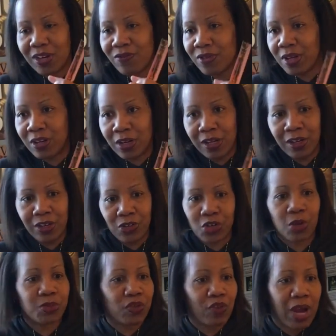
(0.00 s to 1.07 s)
in, in
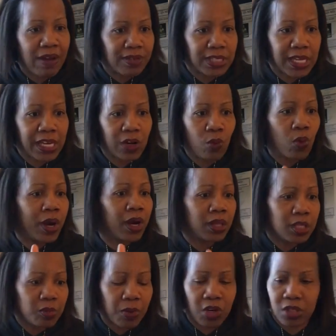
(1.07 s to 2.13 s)
terms of gravitating, where this
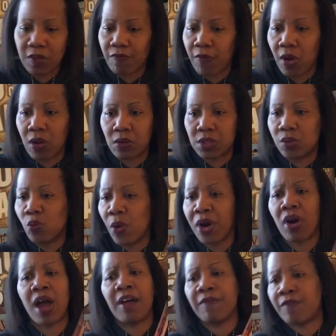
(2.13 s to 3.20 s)
person falls and where
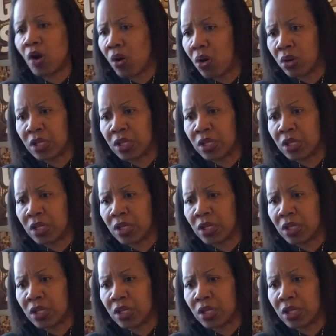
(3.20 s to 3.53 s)
I fall.